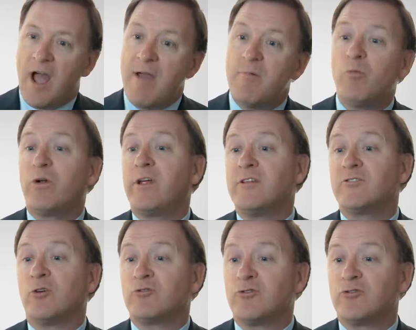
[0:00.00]
I've been working in
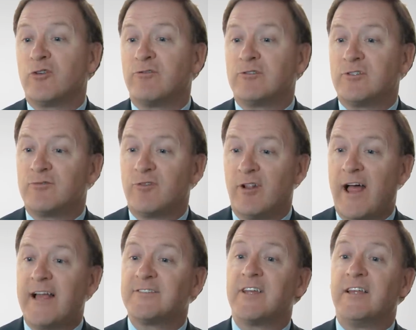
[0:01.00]
social services for the
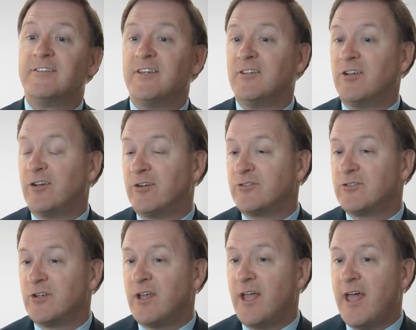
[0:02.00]
last 18 years.
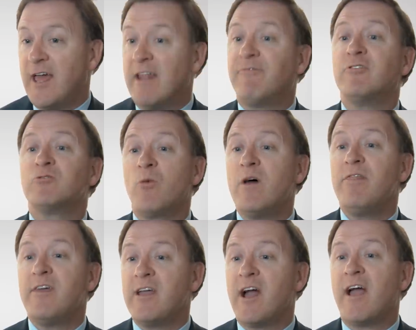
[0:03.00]
And if there's one
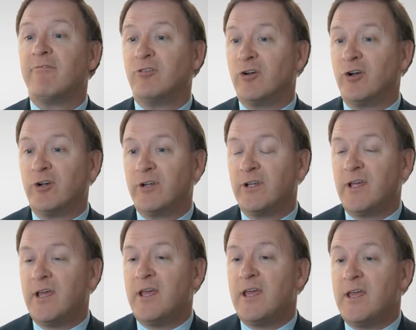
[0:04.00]
thing I've learned,
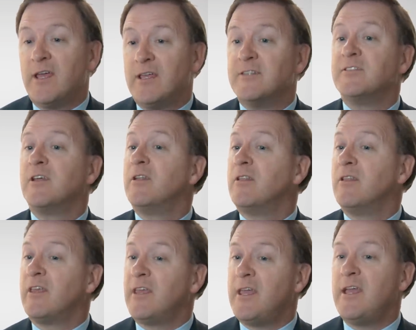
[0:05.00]
is that
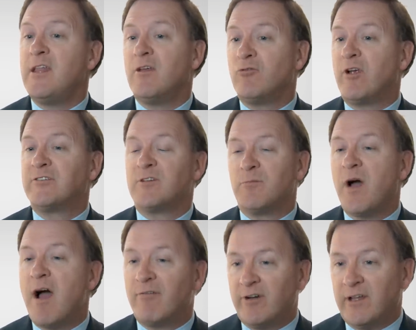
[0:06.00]
the key to addressing
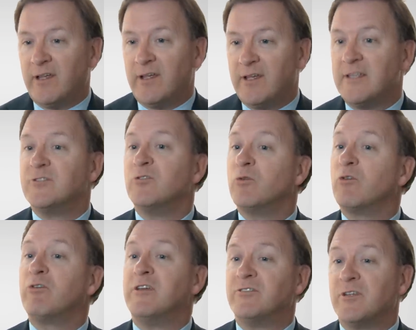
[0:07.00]
poverty is to
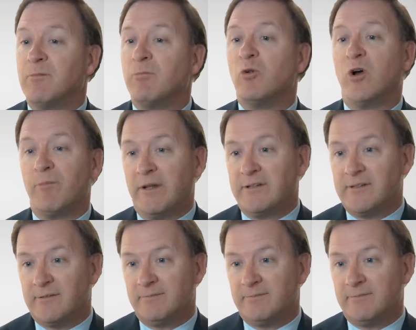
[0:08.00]
increase employment.